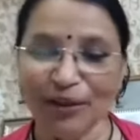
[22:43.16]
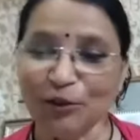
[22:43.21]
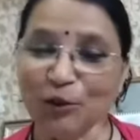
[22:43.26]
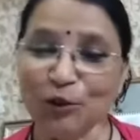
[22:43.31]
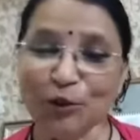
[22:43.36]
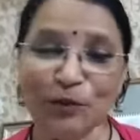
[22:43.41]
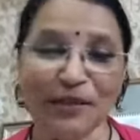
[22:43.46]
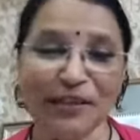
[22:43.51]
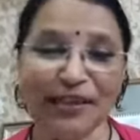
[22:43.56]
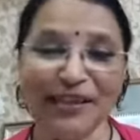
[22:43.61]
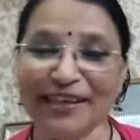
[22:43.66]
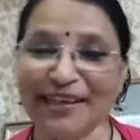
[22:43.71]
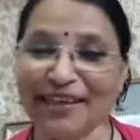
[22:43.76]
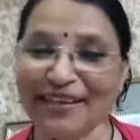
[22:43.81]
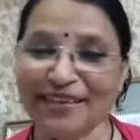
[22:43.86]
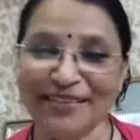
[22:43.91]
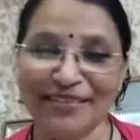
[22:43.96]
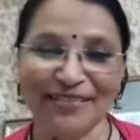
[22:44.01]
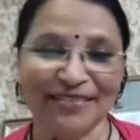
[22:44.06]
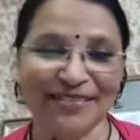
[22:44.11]
Nobody
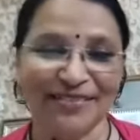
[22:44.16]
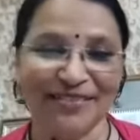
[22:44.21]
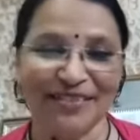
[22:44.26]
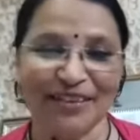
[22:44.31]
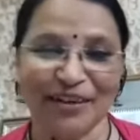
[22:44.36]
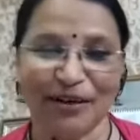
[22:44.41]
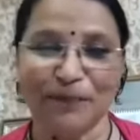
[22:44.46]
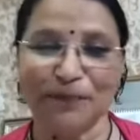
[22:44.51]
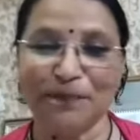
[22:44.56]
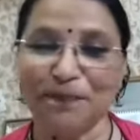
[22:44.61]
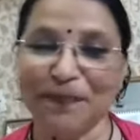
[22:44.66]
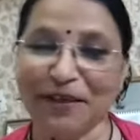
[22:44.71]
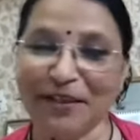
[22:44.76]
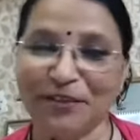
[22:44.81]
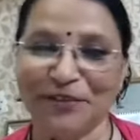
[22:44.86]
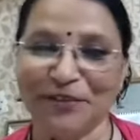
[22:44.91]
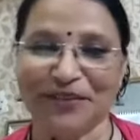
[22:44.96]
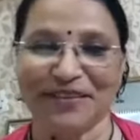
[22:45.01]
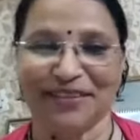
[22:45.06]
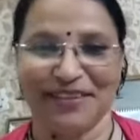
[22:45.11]
can compete
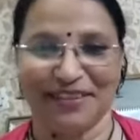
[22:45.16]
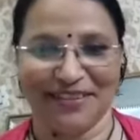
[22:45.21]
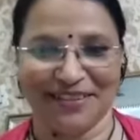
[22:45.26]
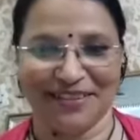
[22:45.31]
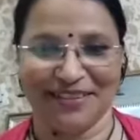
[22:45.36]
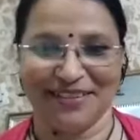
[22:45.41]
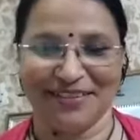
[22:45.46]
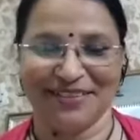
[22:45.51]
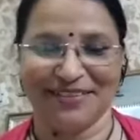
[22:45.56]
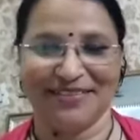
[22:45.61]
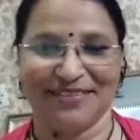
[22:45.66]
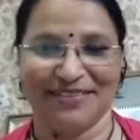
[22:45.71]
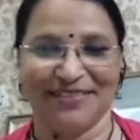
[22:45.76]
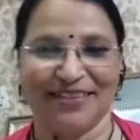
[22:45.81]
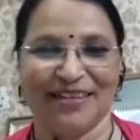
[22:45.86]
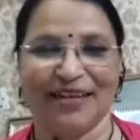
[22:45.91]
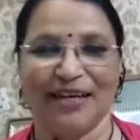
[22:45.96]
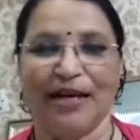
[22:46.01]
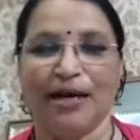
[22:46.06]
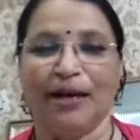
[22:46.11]
with it.
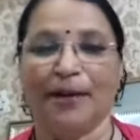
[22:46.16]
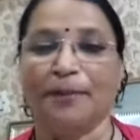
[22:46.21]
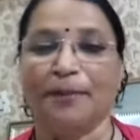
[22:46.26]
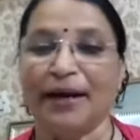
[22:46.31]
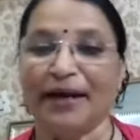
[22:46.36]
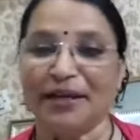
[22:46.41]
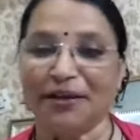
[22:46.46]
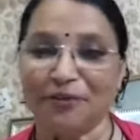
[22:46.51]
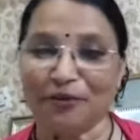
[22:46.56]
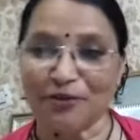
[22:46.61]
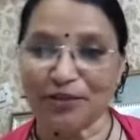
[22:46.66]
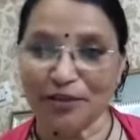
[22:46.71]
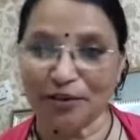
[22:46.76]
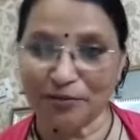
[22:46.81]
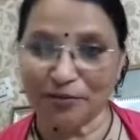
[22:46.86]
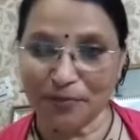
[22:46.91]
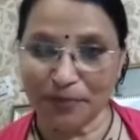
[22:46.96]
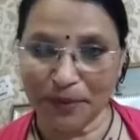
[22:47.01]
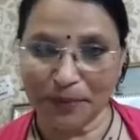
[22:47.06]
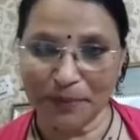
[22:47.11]

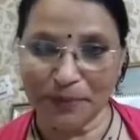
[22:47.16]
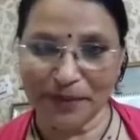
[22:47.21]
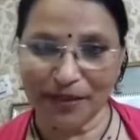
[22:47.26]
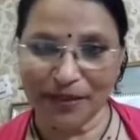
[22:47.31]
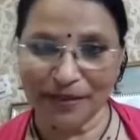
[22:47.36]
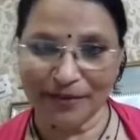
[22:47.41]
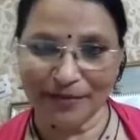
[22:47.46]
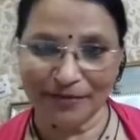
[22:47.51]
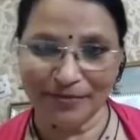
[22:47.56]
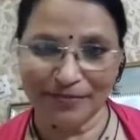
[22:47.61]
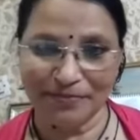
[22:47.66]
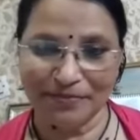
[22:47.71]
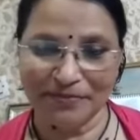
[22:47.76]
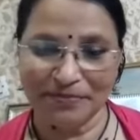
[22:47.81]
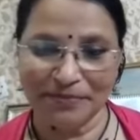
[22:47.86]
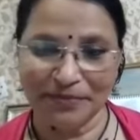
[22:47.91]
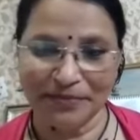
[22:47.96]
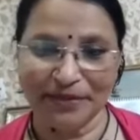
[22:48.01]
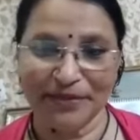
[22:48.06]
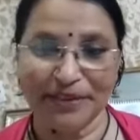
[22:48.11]
Microsoft people,
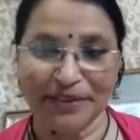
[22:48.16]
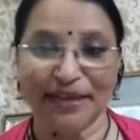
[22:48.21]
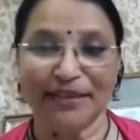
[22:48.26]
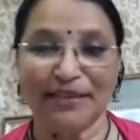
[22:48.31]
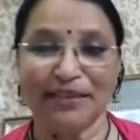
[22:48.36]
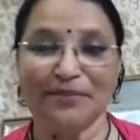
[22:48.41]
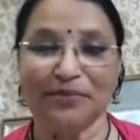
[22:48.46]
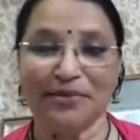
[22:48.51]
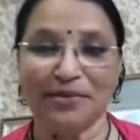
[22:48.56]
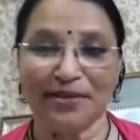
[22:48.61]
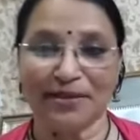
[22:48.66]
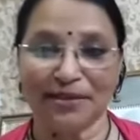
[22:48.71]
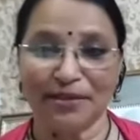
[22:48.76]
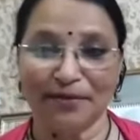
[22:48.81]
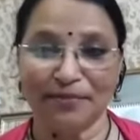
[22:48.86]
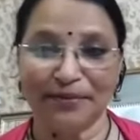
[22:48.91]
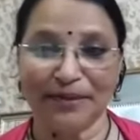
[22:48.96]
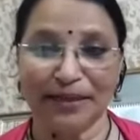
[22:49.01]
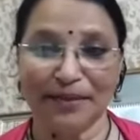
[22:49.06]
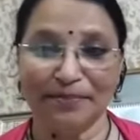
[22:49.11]
90%
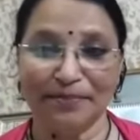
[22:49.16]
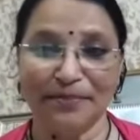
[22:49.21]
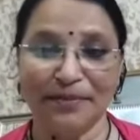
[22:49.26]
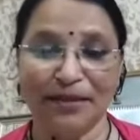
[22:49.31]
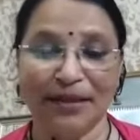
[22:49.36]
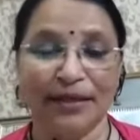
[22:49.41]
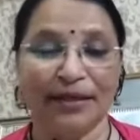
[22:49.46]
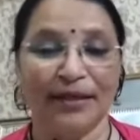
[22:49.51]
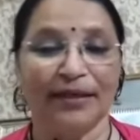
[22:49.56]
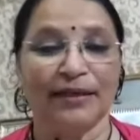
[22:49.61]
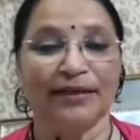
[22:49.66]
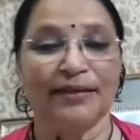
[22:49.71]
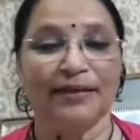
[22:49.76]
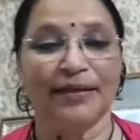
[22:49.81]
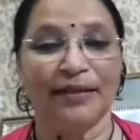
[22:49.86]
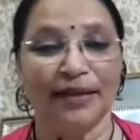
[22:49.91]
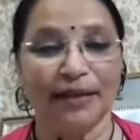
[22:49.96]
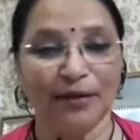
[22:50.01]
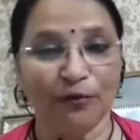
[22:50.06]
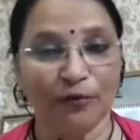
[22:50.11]
of them,
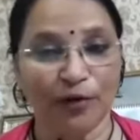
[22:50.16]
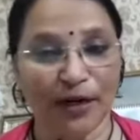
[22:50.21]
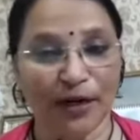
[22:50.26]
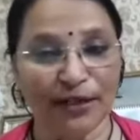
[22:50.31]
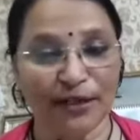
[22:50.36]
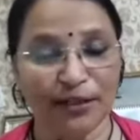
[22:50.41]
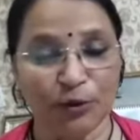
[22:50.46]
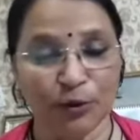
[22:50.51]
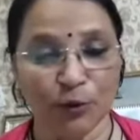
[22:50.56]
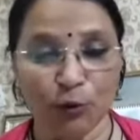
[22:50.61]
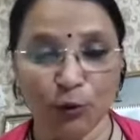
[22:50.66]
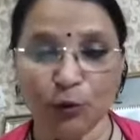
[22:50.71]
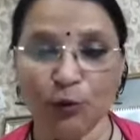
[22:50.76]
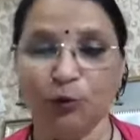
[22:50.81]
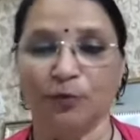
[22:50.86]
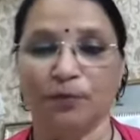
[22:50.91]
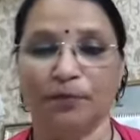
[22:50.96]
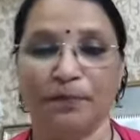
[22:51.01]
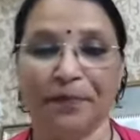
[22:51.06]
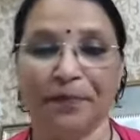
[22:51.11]
they want to
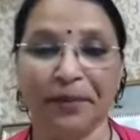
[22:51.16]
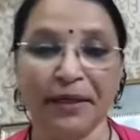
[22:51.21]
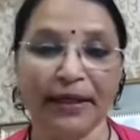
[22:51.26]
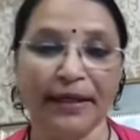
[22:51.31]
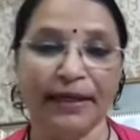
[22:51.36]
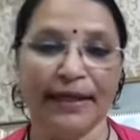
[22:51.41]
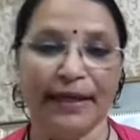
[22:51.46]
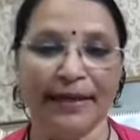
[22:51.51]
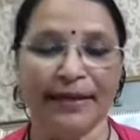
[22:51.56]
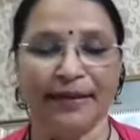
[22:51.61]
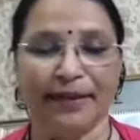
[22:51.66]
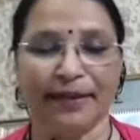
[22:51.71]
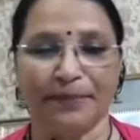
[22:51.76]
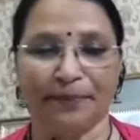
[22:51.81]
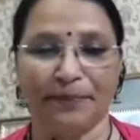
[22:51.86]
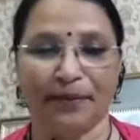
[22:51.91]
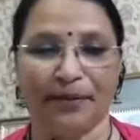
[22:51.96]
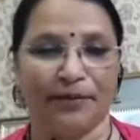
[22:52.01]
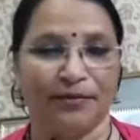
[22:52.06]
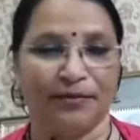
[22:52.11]
be like
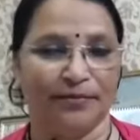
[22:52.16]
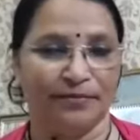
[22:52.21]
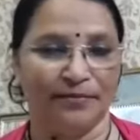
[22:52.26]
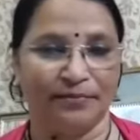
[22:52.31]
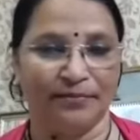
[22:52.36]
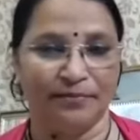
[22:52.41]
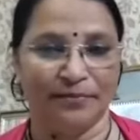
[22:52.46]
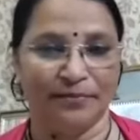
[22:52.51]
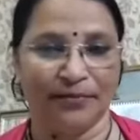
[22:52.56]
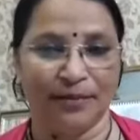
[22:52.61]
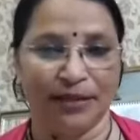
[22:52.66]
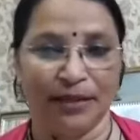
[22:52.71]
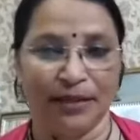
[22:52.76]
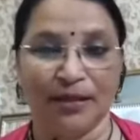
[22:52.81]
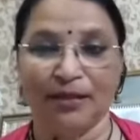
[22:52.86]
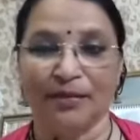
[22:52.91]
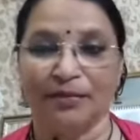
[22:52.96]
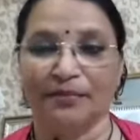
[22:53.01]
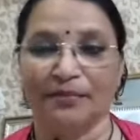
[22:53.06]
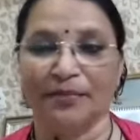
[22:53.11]
Apple.
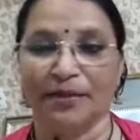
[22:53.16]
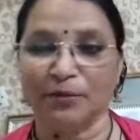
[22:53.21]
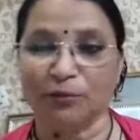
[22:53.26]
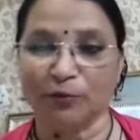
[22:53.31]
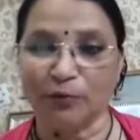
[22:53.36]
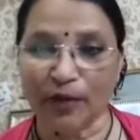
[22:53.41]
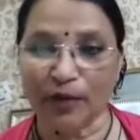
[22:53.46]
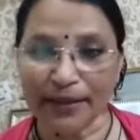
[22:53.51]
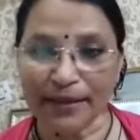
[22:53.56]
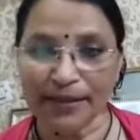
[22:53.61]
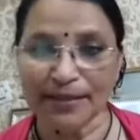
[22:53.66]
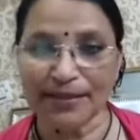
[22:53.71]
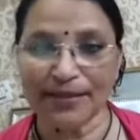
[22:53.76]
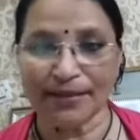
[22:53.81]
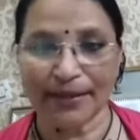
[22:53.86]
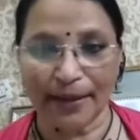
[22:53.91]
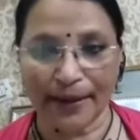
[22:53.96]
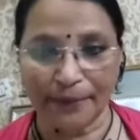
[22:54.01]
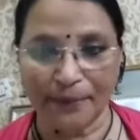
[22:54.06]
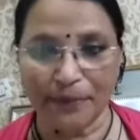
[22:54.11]
But what does
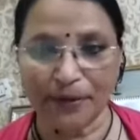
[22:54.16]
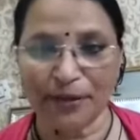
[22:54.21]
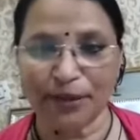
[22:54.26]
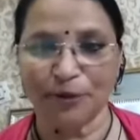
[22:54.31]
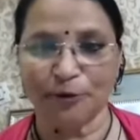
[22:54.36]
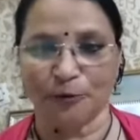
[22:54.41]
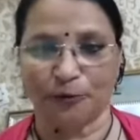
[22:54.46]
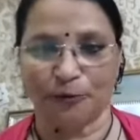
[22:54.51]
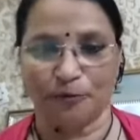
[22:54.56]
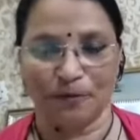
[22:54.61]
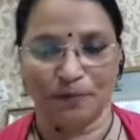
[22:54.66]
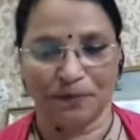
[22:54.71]
Apple do?